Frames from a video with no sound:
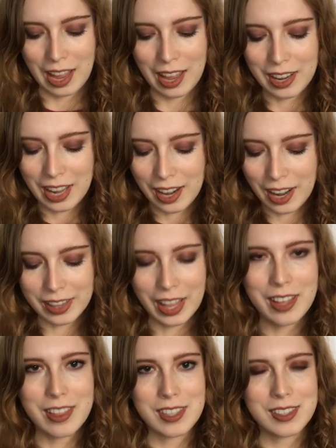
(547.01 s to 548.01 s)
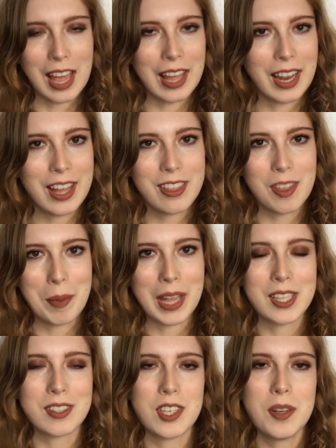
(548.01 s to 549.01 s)
And again, I like these. I like the
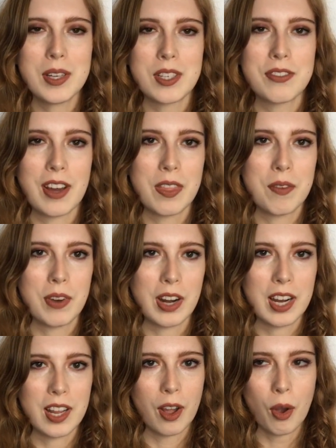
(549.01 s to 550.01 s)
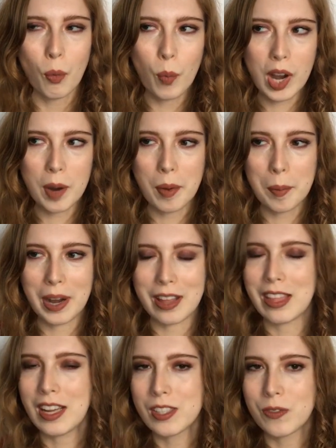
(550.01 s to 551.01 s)
pinks too. I do find them very wearable, but I
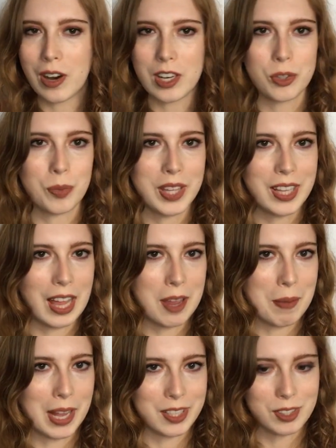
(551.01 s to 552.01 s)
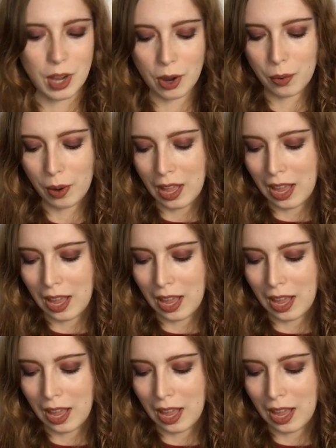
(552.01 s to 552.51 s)
think as far as really light pinks go,